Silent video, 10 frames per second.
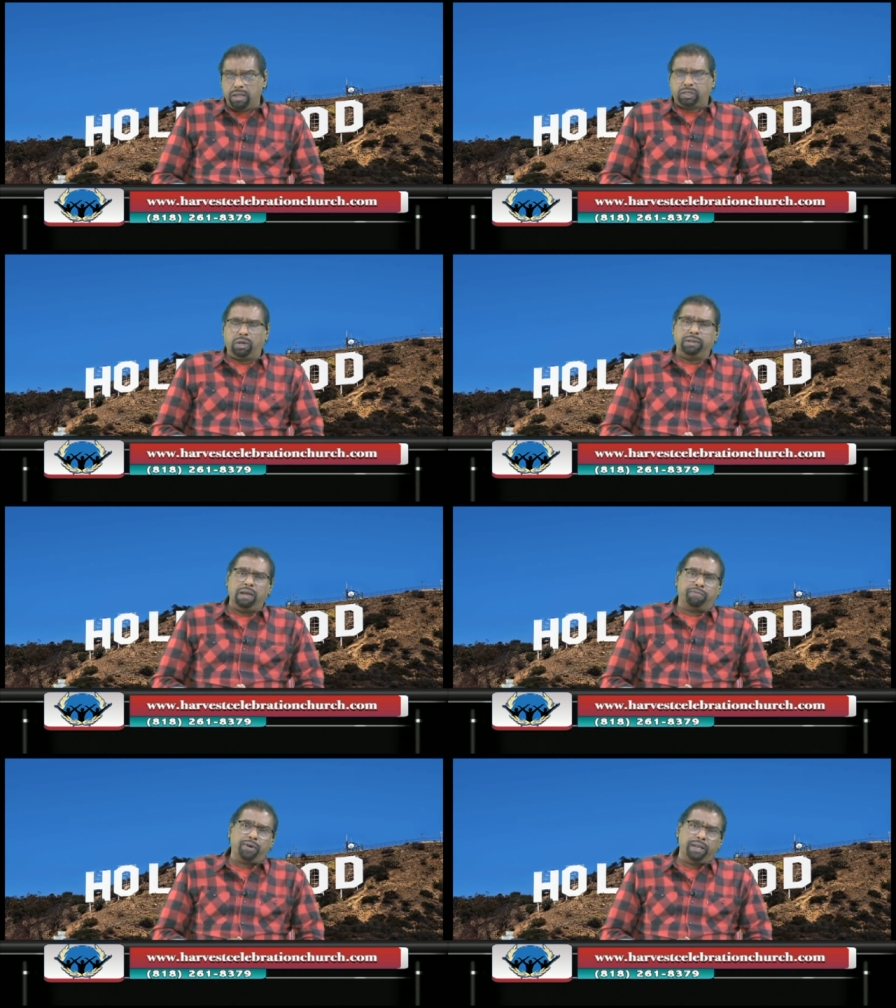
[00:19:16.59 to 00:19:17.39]
So,
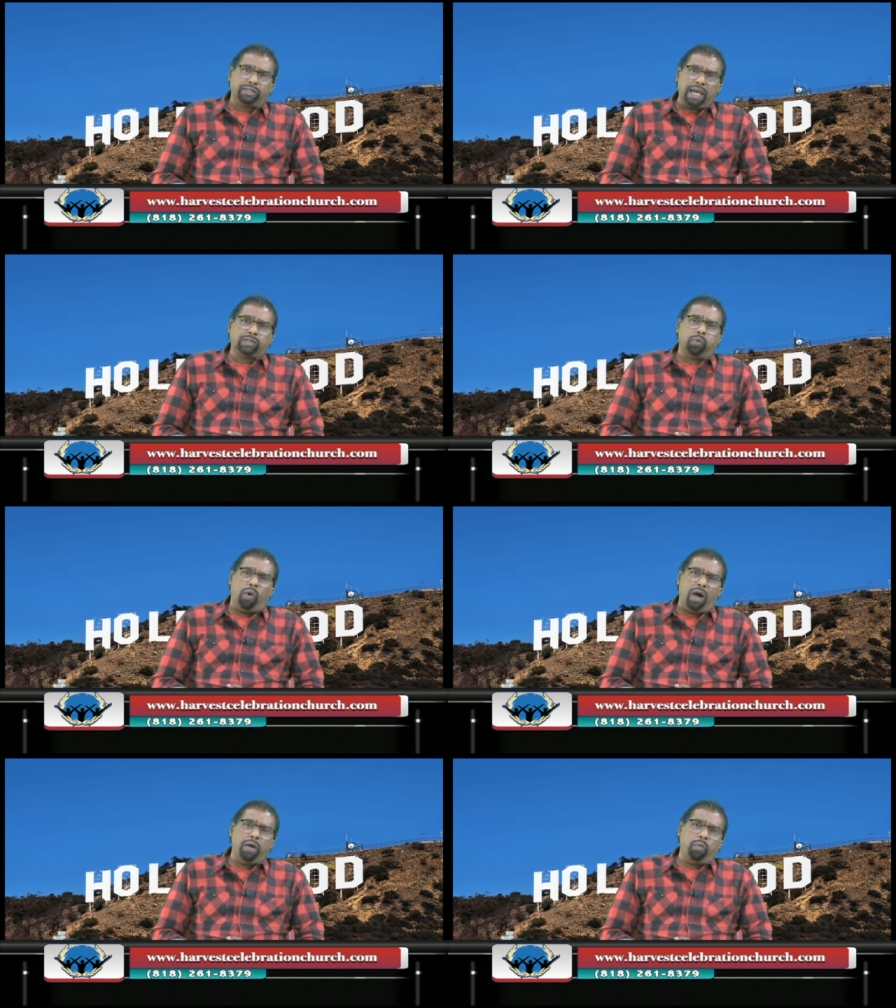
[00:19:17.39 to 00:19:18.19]
dear friends, that's
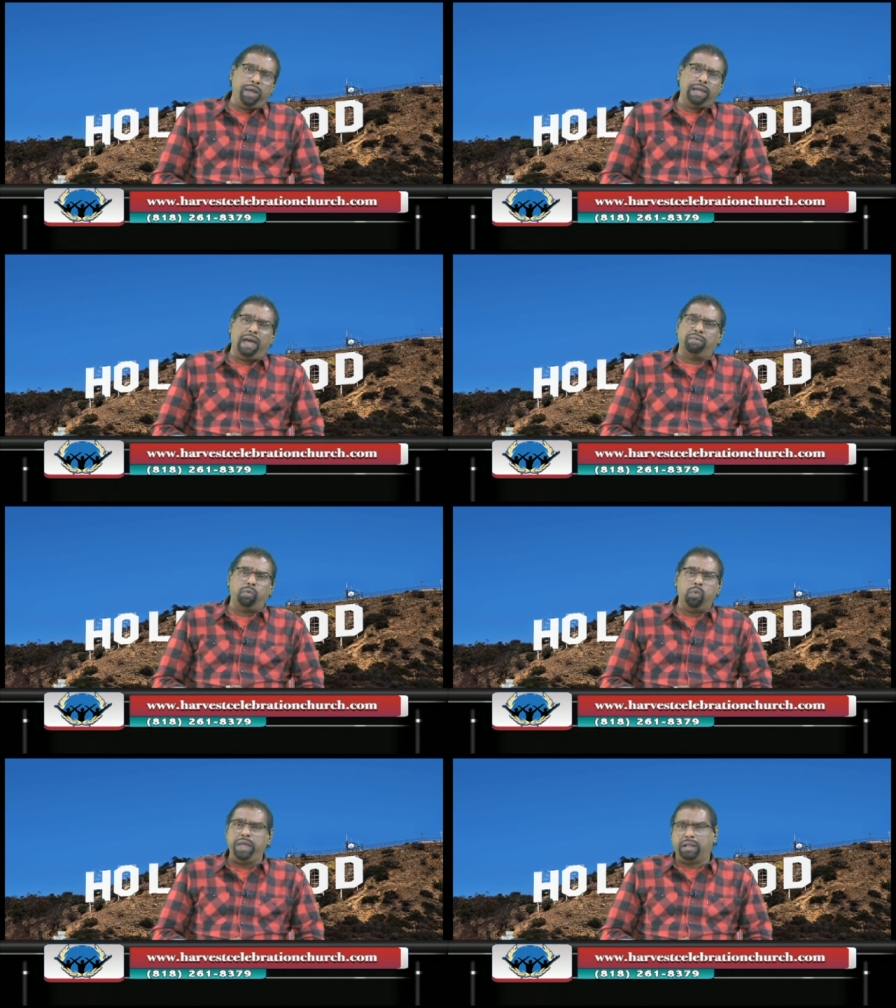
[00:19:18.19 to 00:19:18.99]
why we have
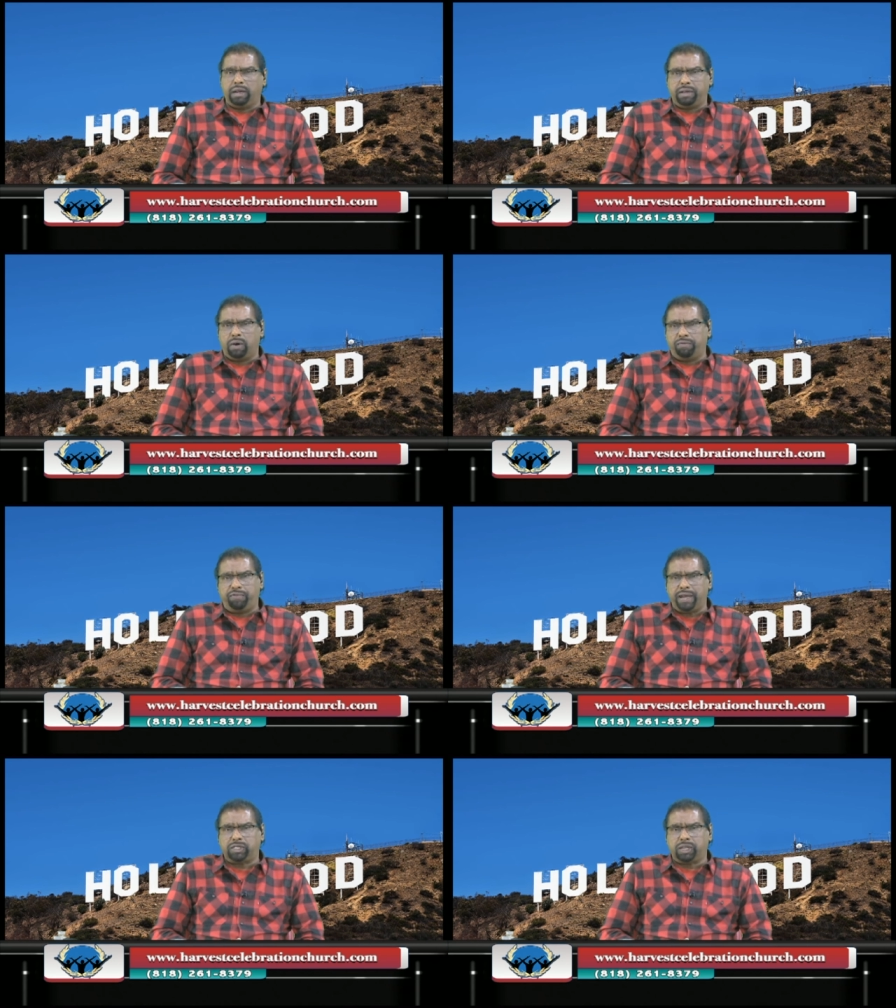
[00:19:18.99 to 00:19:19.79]
weekly
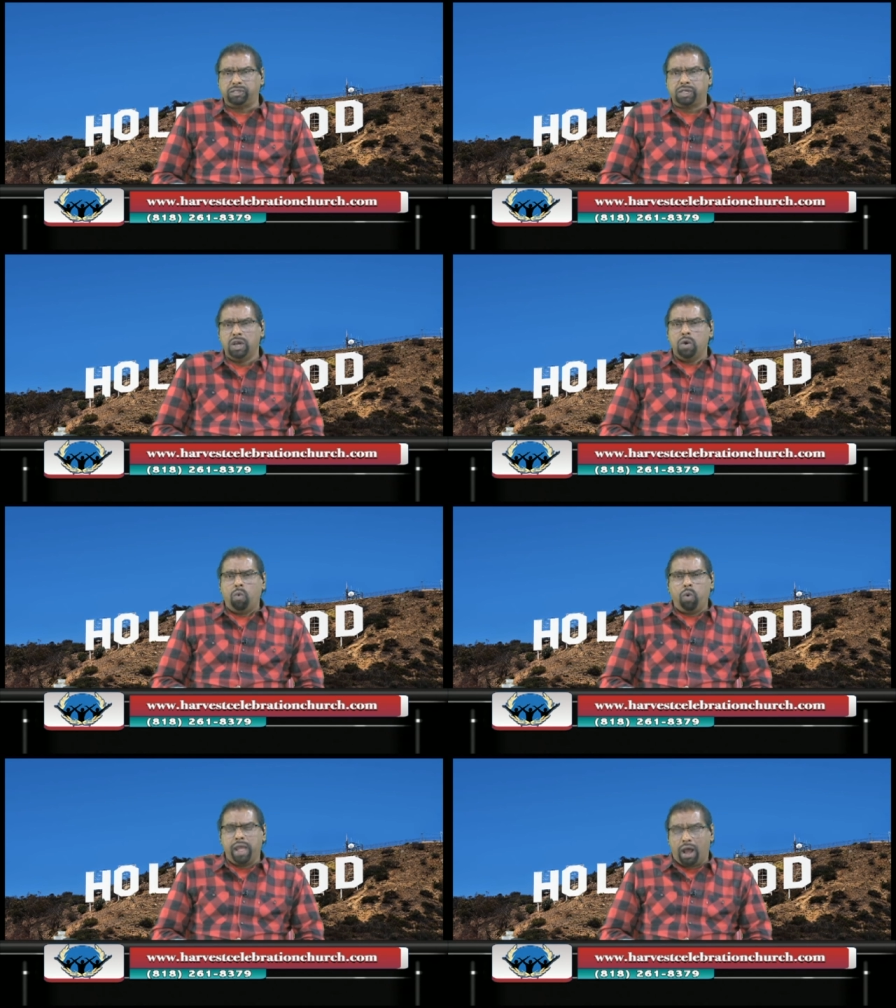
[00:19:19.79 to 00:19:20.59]
confessions.
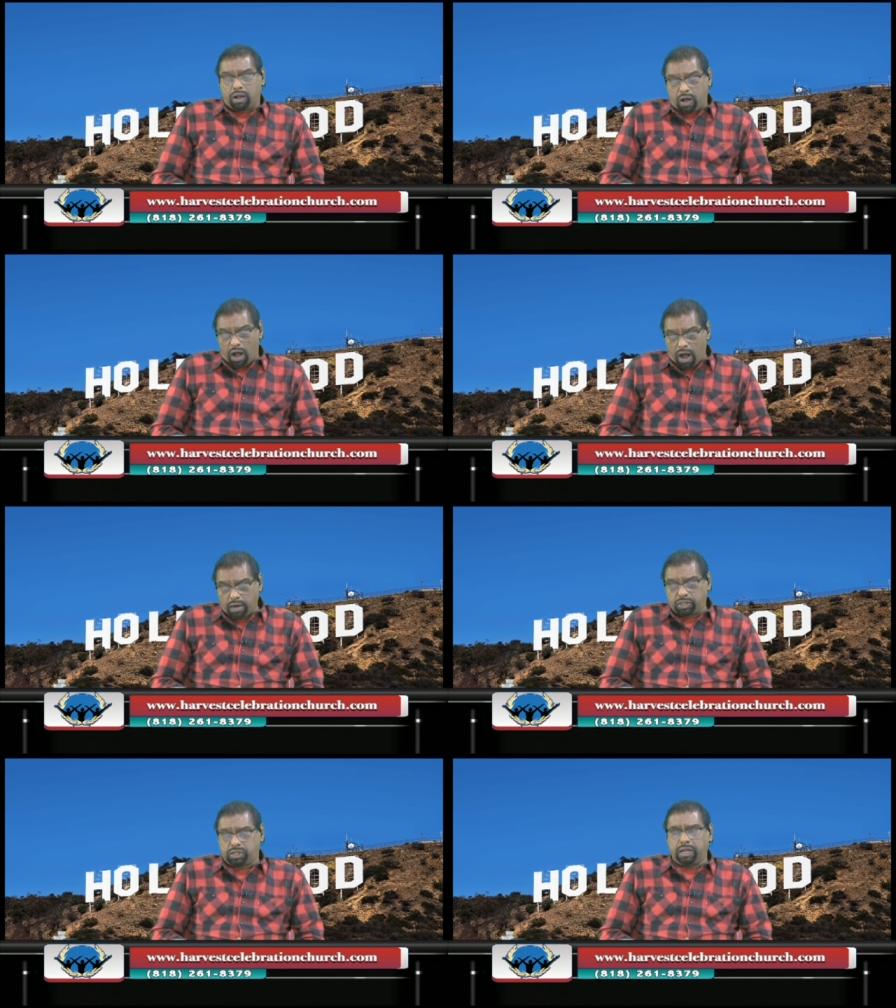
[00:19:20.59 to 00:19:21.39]
We are
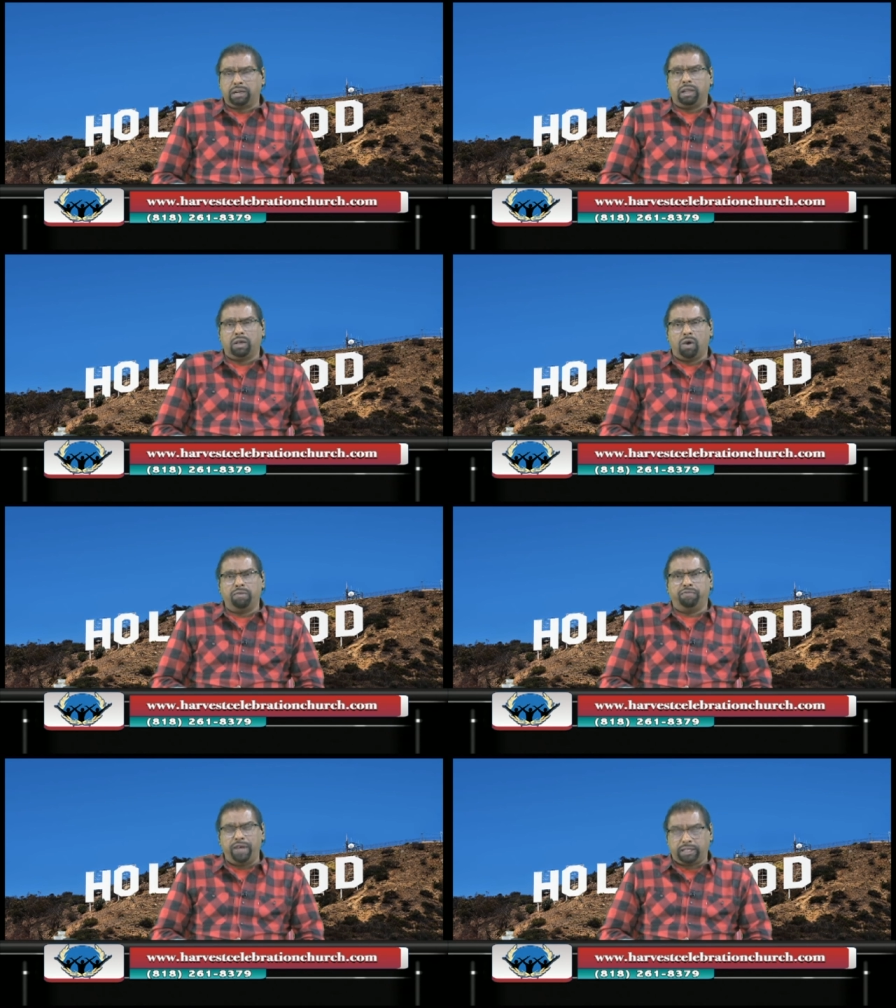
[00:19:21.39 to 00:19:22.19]
constantly
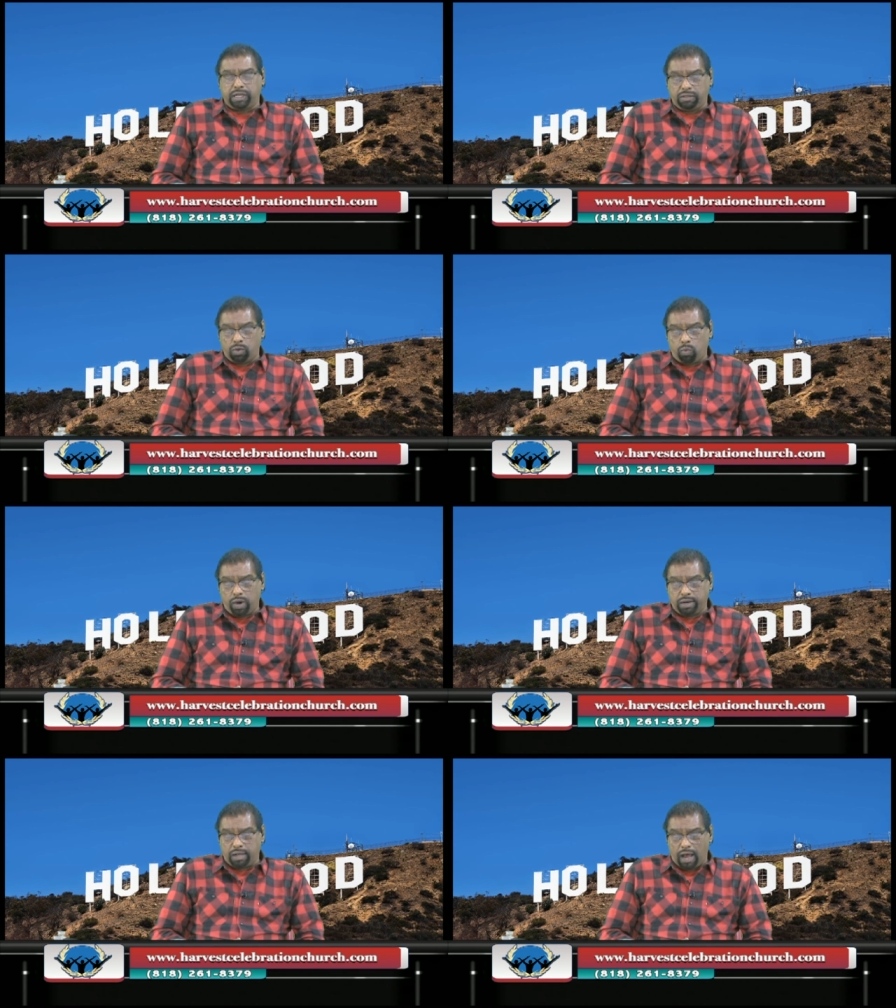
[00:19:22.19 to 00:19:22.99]
confessing the
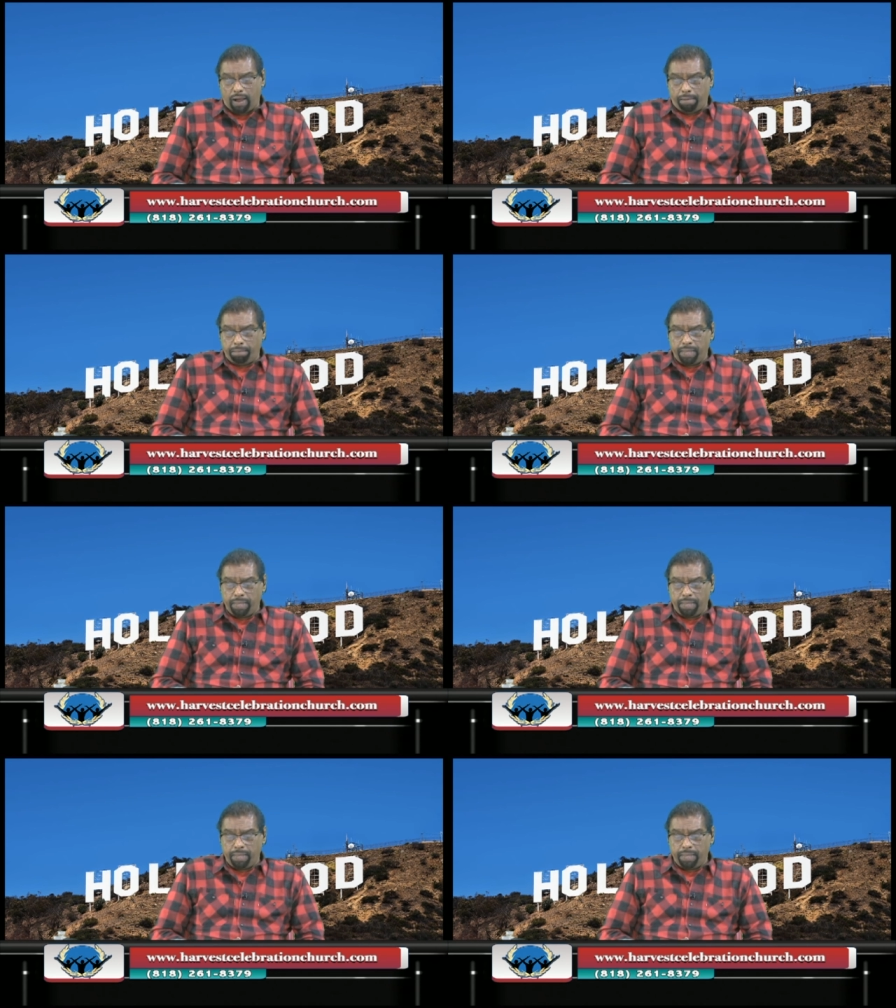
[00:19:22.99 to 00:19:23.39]
Word of God.